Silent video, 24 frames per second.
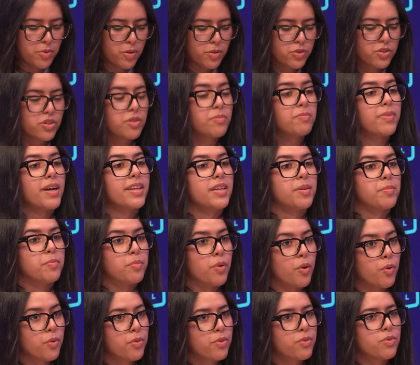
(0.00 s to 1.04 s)
combining
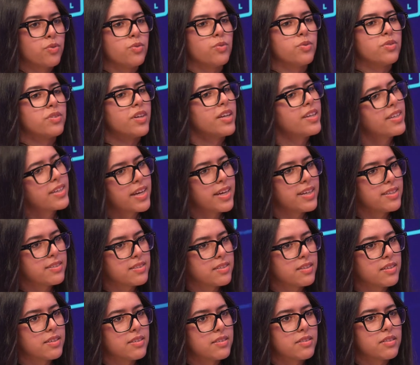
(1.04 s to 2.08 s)
both through study
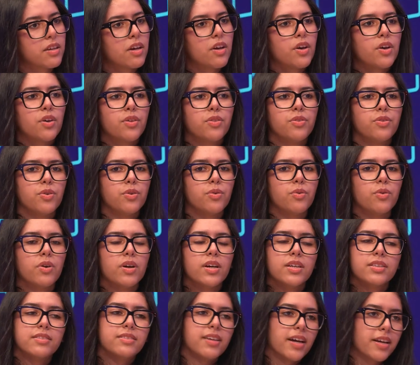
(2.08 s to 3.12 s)
cases, through
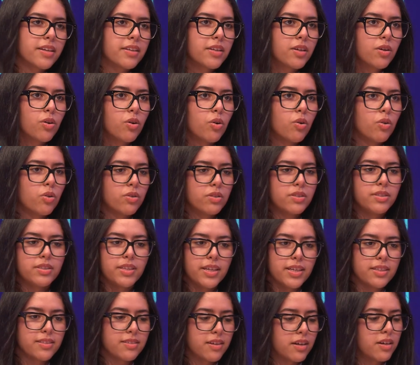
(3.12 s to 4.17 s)
technical
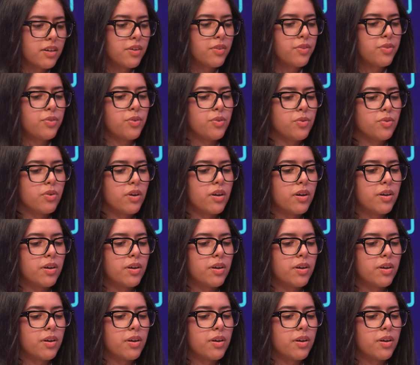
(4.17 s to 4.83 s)
data, through